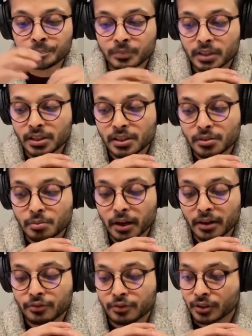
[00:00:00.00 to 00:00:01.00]
It is my
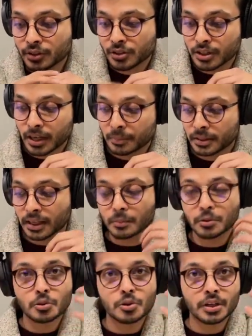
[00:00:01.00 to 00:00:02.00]
first time that I'm
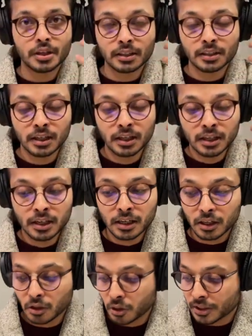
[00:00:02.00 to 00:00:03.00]
using
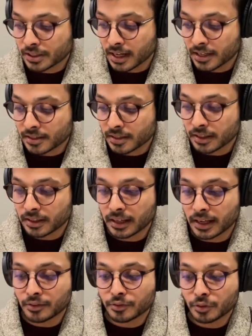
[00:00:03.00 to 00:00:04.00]
noise cancelling
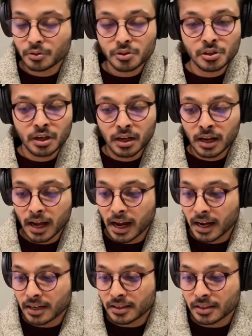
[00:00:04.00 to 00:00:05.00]
headphones,
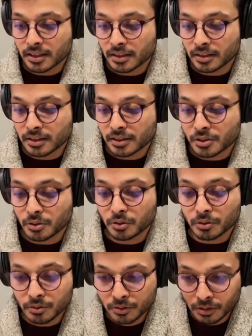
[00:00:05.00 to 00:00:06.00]
and so
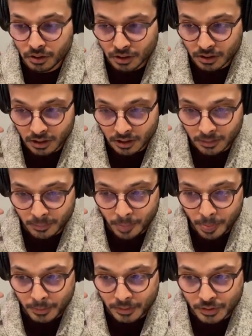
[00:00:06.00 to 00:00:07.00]

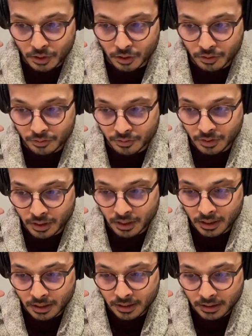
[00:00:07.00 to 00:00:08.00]
the sort of
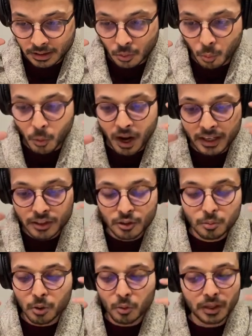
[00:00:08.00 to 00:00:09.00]
the vacuum
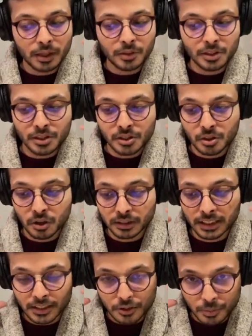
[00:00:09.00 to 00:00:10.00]
or whatever it's called
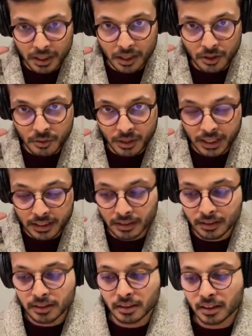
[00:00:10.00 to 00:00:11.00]
that is being
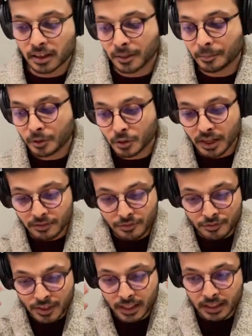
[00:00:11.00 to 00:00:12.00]
created, you can
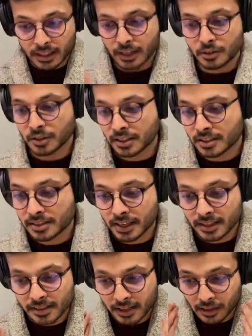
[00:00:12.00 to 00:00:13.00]
feel that, you can
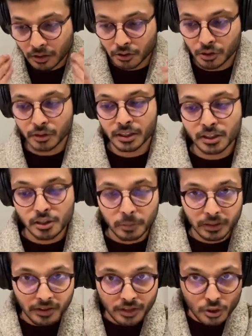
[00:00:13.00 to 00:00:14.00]
sense that on your ears, but
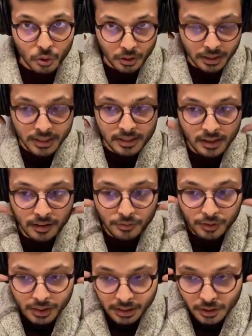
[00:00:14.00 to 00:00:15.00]
there is no
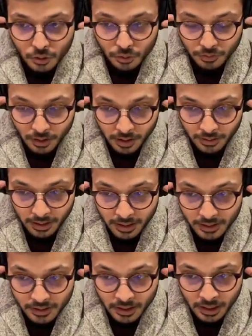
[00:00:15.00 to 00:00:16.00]
discomfort insofar
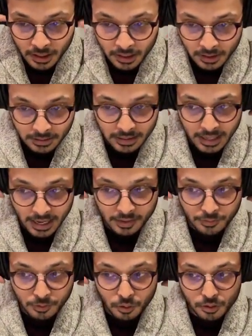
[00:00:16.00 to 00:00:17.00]
as the
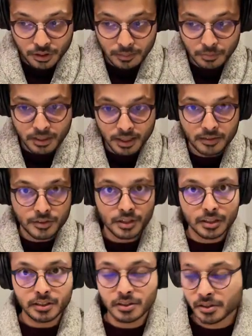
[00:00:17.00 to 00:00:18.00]
headphones themselves are
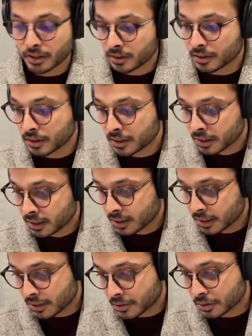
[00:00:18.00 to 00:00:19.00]
concerned,
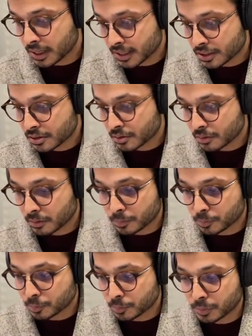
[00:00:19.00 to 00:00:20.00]
and so that's
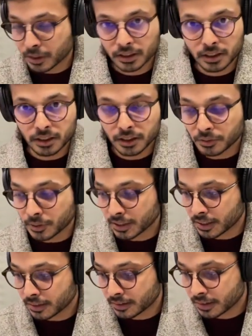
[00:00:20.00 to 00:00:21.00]
particularly great,
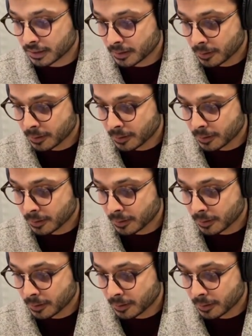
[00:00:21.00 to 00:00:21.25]
I think.